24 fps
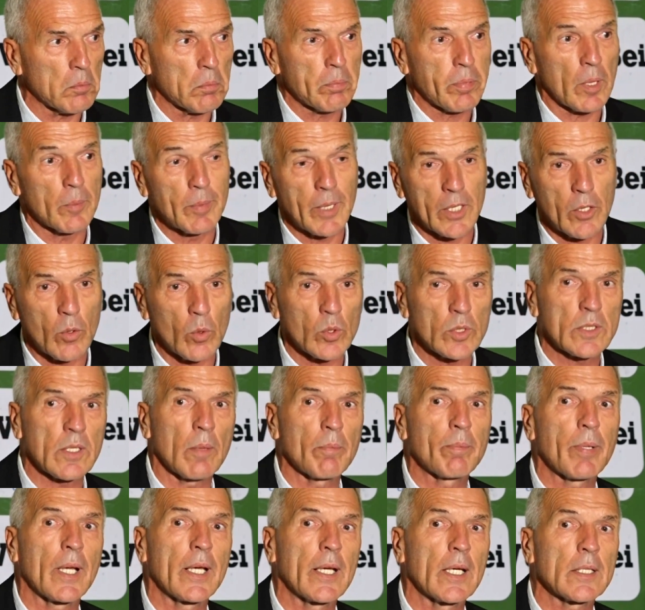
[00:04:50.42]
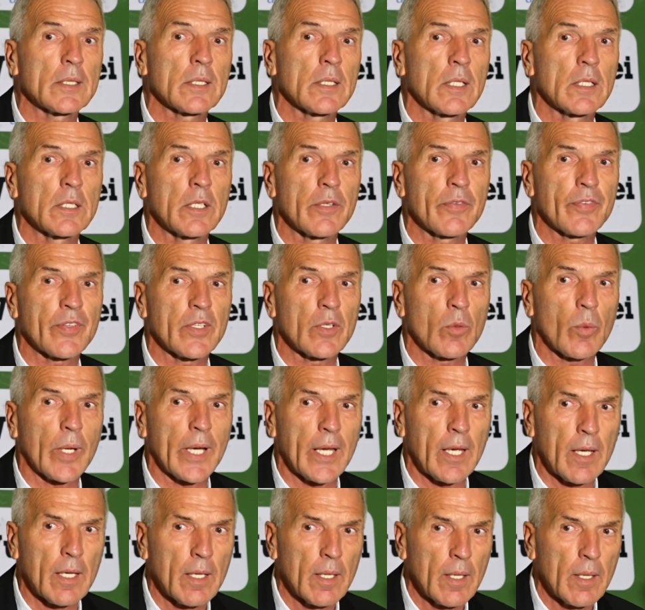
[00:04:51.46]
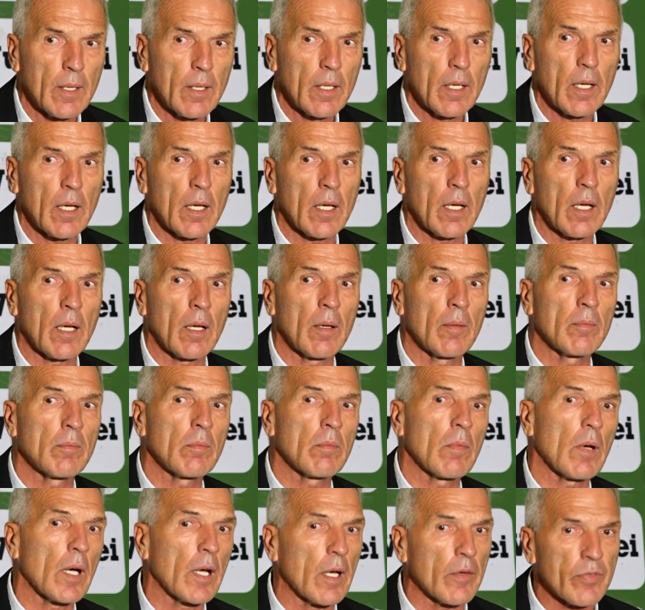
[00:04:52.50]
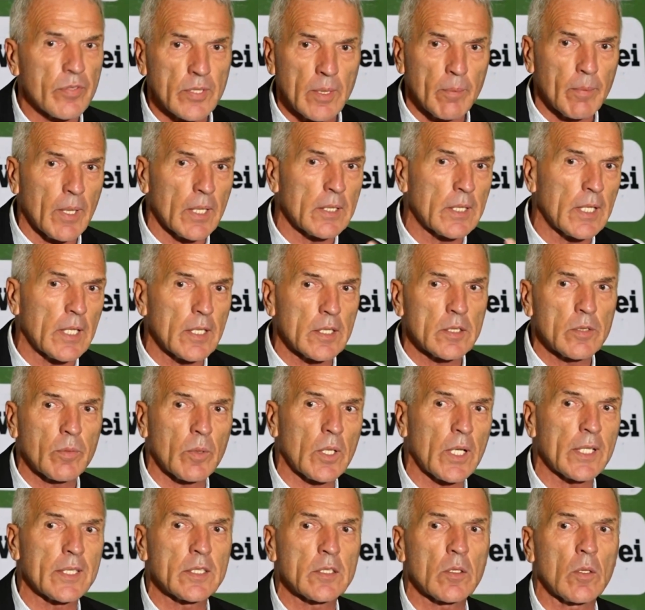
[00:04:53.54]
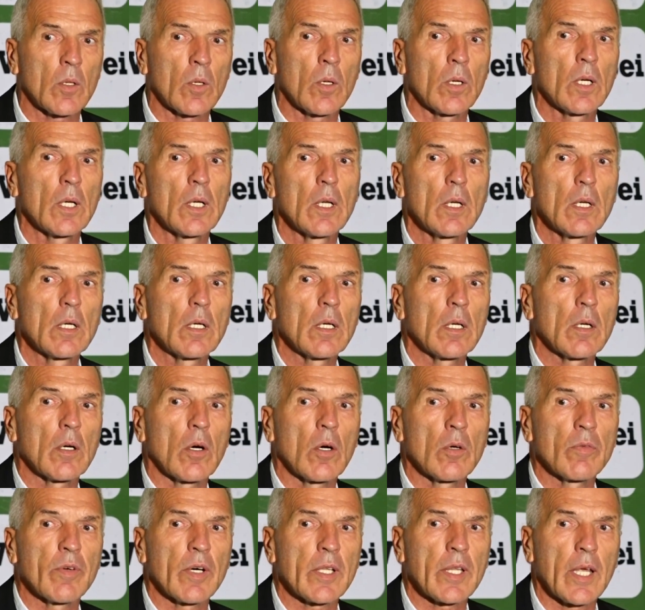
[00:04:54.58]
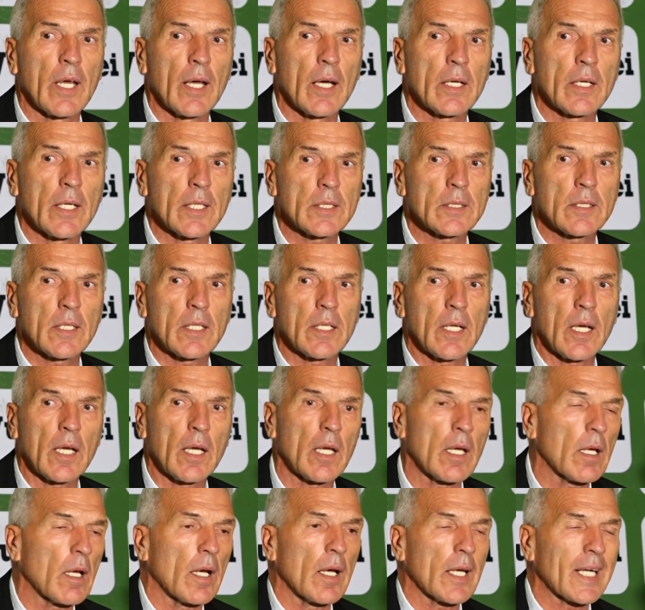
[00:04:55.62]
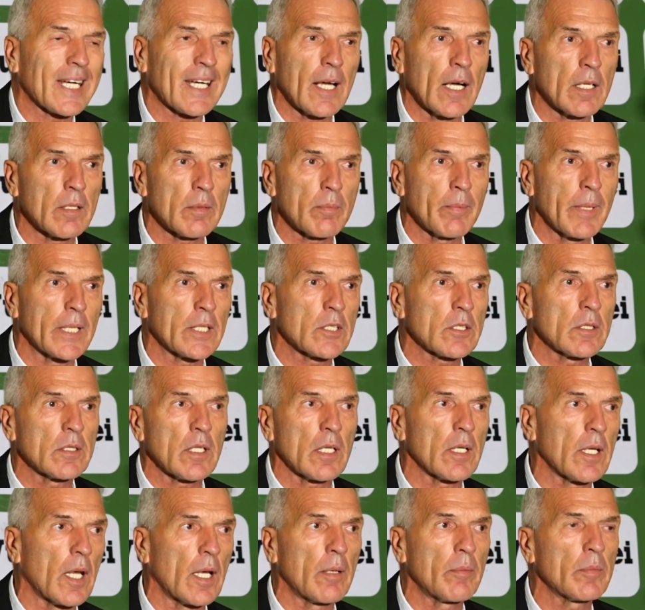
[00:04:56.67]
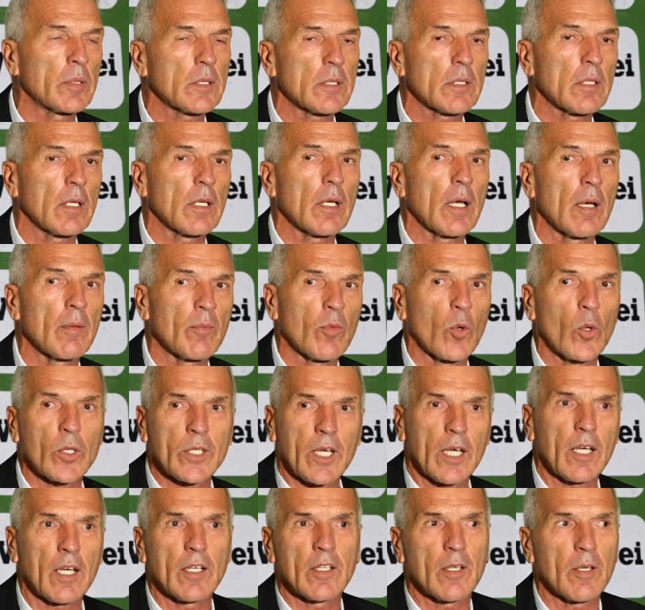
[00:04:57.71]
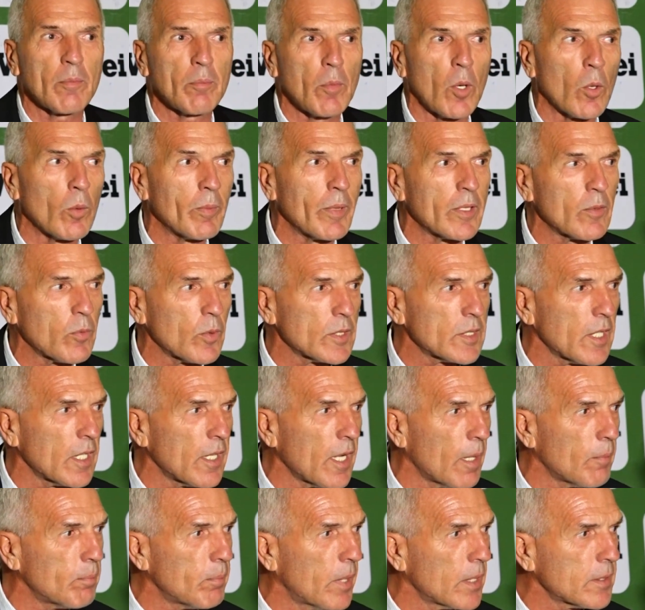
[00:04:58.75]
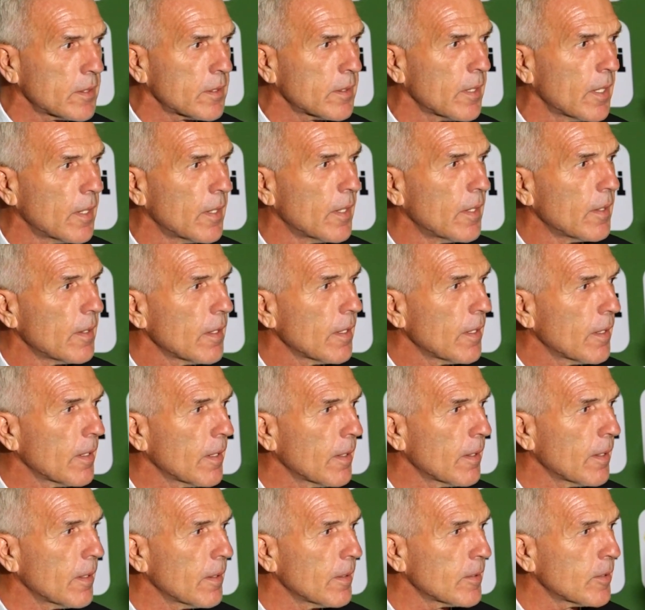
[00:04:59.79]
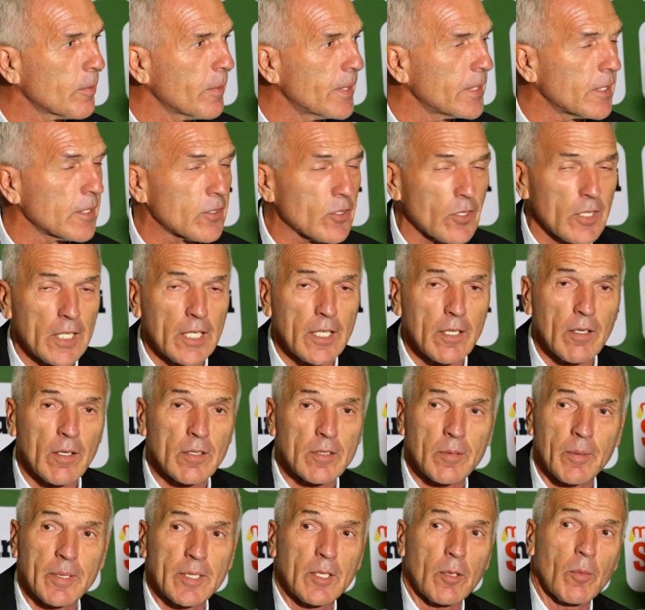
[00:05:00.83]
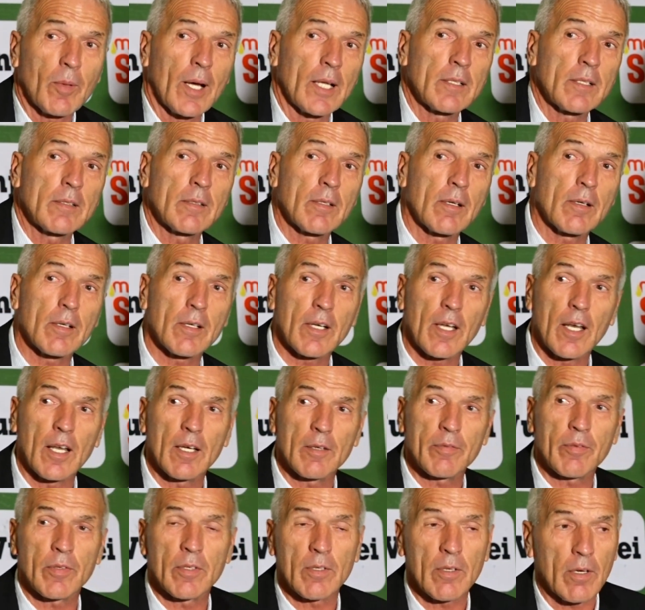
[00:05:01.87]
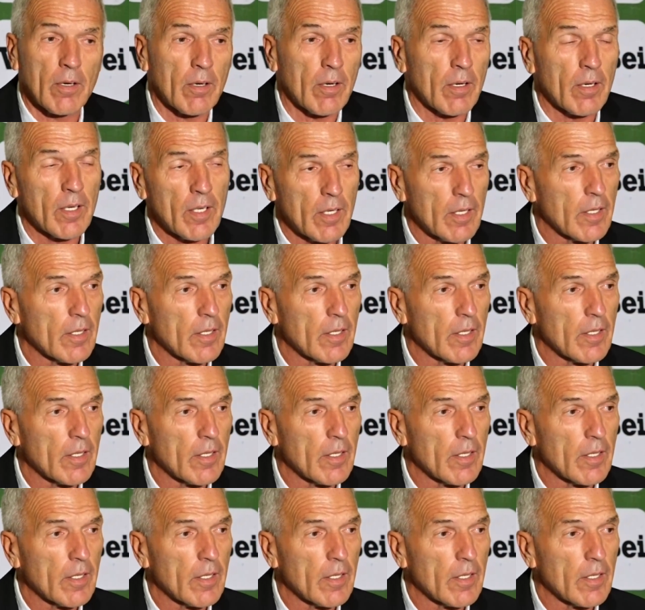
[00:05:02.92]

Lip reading: probably use some players in a different way. I have some ideas what I saw over there yesterday. I can't mention the names. I'm working in the moment with the numbers. 23 or 21 or 11 or